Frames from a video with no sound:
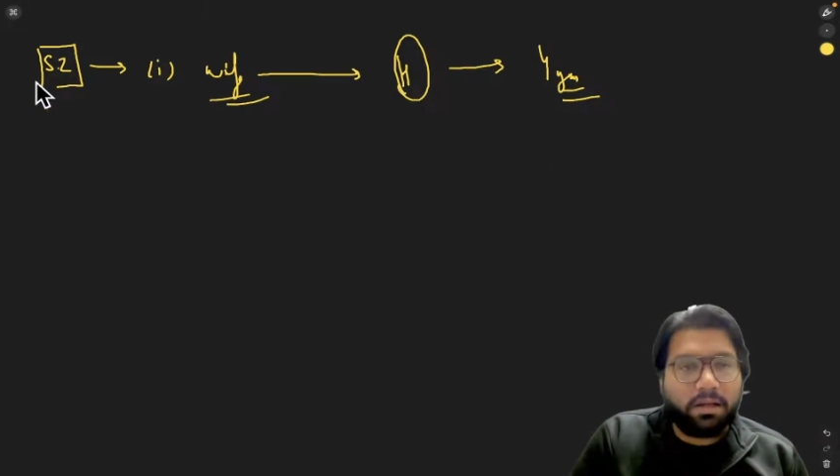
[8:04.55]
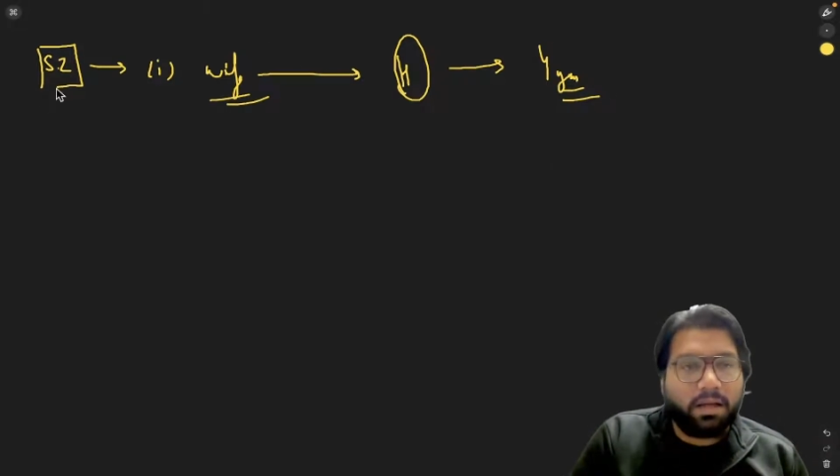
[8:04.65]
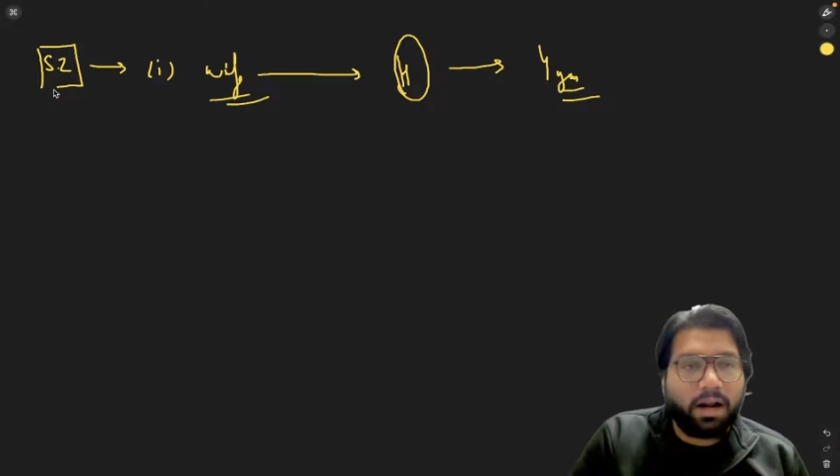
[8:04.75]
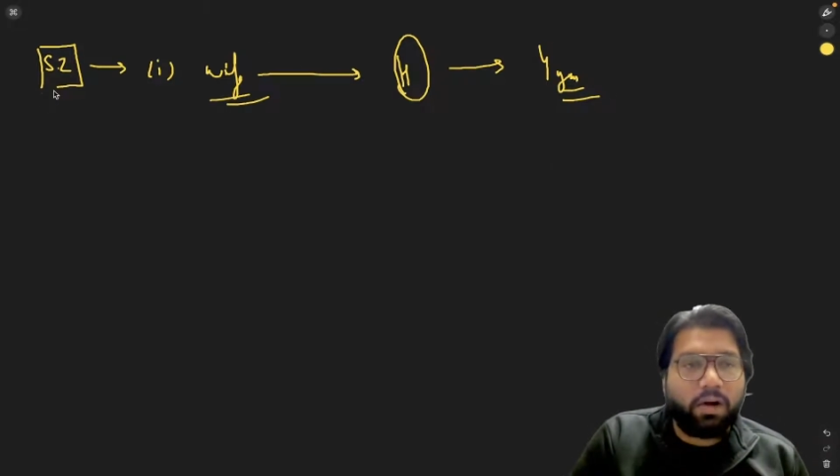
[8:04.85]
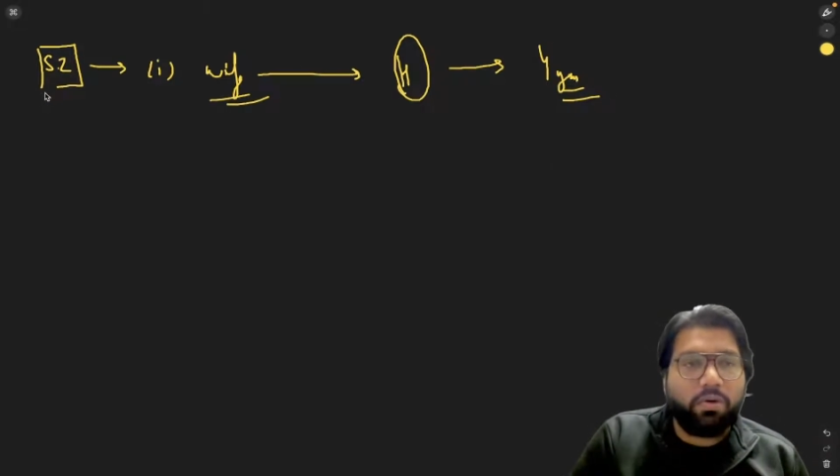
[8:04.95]

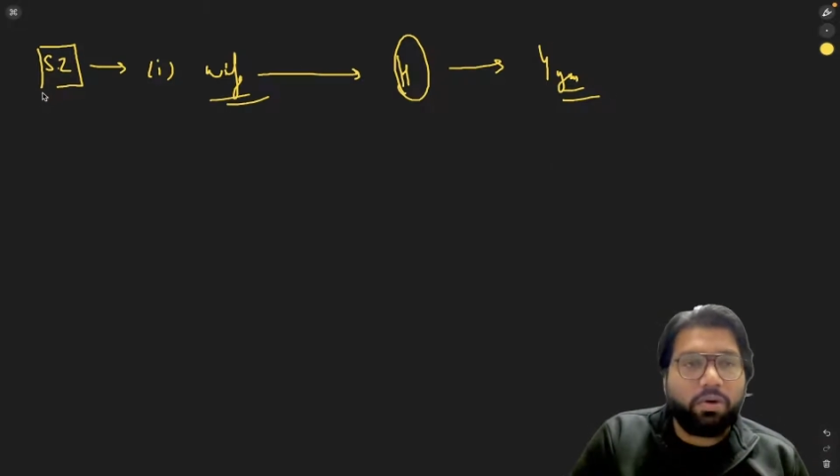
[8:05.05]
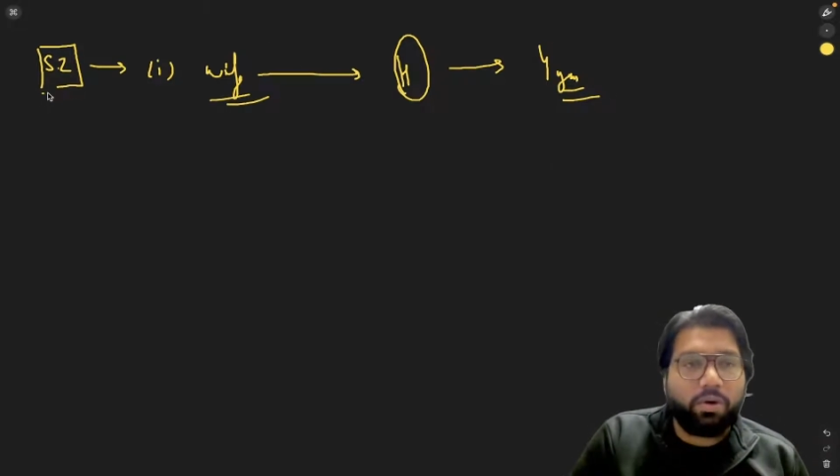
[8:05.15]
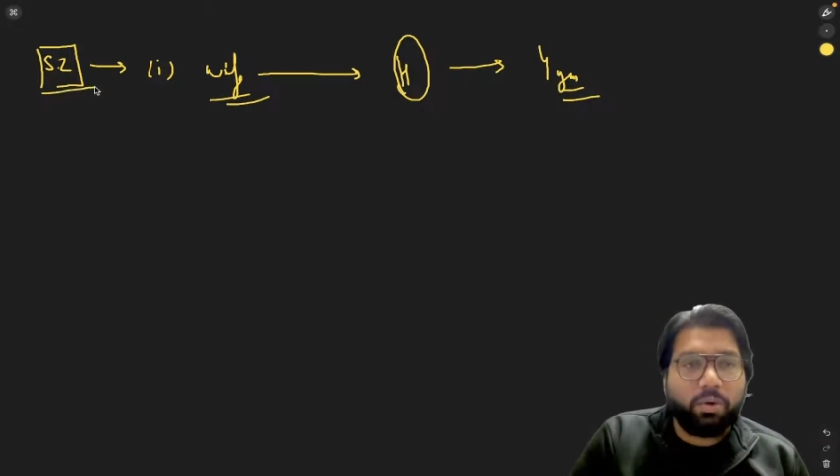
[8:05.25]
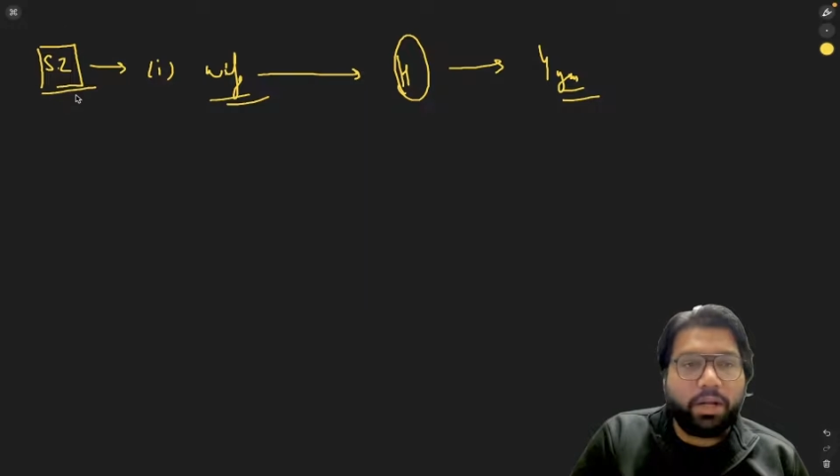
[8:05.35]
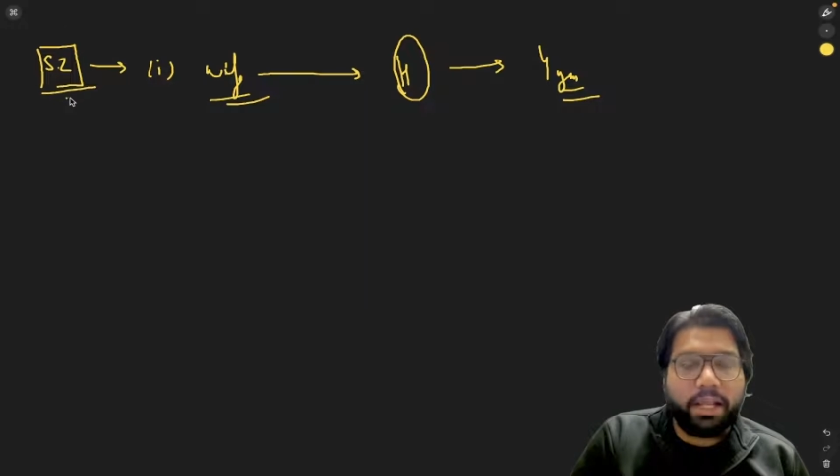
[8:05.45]

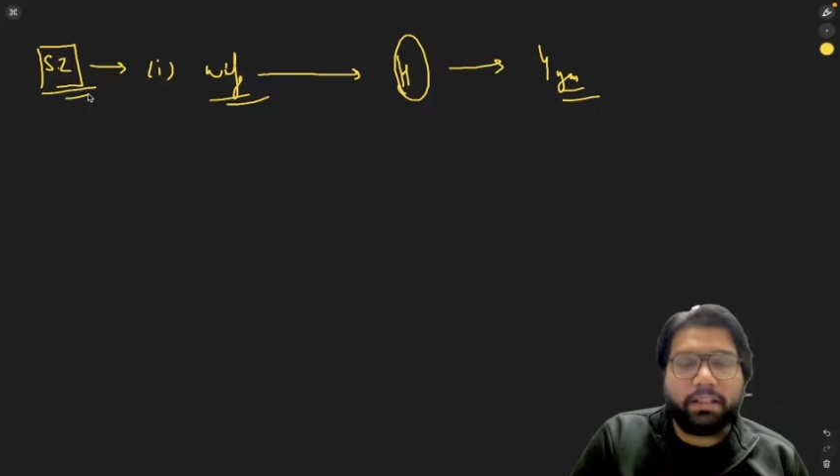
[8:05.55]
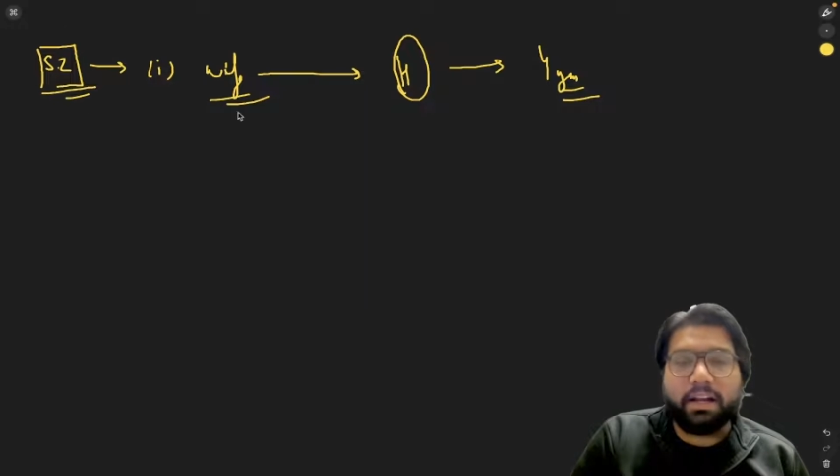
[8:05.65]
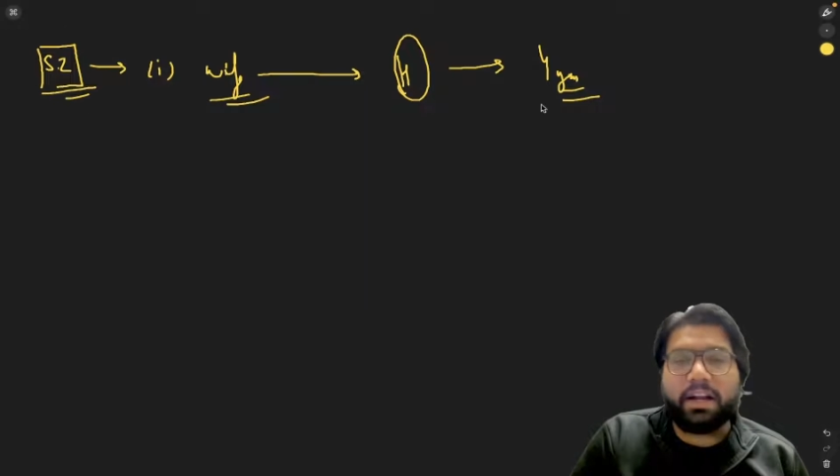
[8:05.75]
ground to take the